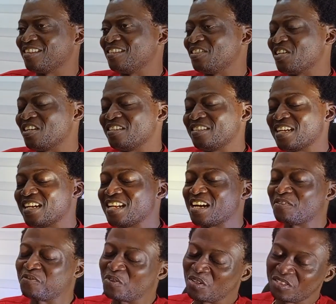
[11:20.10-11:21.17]
He don't need
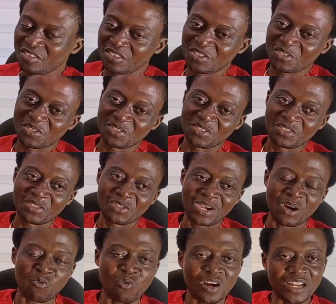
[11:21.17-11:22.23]
that fund
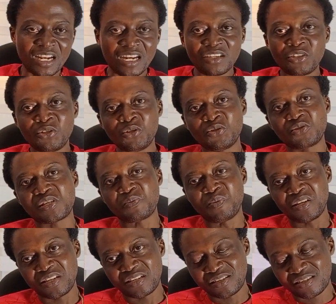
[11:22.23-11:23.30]
to acquire new
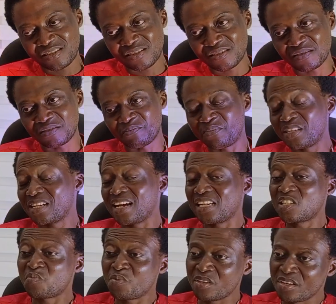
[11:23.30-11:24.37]
space,
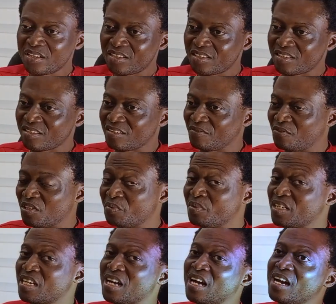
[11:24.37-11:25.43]
bigger space
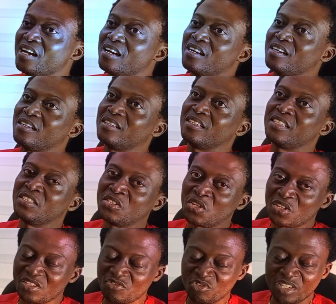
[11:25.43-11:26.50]
with bigger
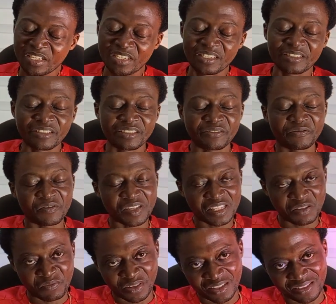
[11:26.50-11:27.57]
industry
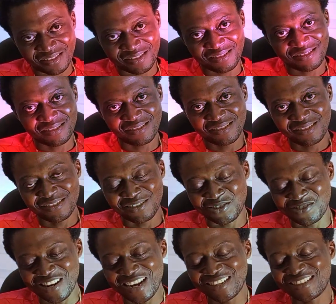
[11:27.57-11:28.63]
investment.
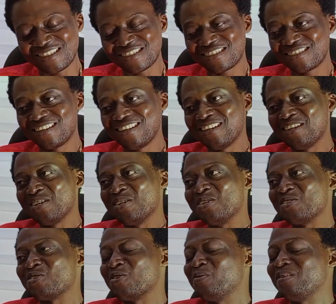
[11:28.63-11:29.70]
Alright,
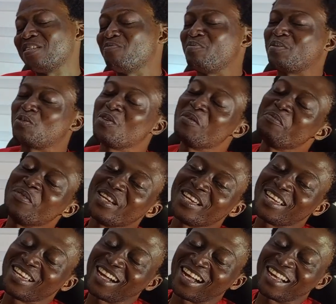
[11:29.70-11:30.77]
so it's between
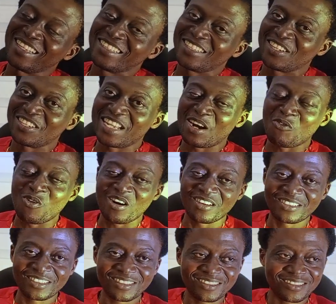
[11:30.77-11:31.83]
me and the other
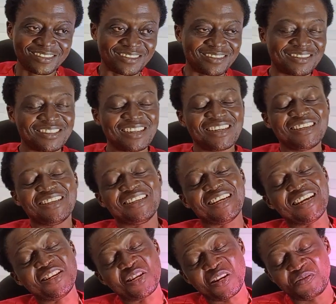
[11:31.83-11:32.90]
one.
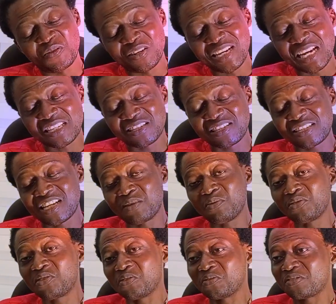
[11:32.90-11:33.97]
Any of us that is
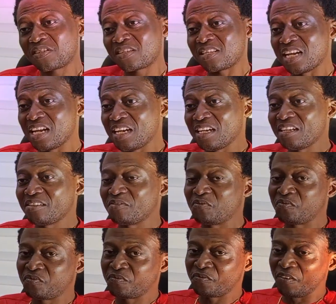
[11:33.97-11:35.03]
able to sell
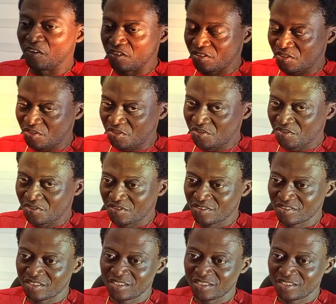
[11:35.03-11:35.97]
first,